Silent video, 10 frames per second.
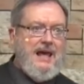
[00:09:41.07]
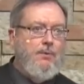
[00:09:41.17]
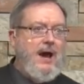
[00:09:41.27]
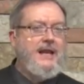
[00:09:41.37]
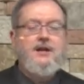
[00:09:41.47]

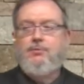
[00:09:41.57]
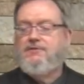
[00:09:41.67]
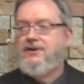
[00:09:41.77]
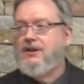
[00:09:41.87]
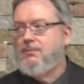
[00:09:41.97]
Why did he
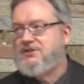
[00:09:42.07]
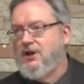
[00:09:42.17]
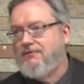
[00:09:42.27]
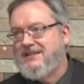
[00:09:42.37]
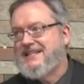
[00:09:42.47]
reveal
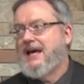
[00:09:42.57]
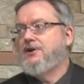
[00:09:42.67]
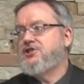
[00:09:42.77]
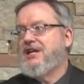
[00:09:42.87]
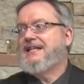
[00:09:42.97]
himself as El
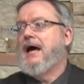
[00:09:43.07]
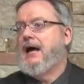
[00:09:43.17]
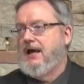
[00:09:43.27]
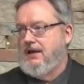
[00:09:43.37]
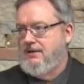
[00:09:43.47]

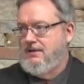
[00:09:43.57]
Shaddai?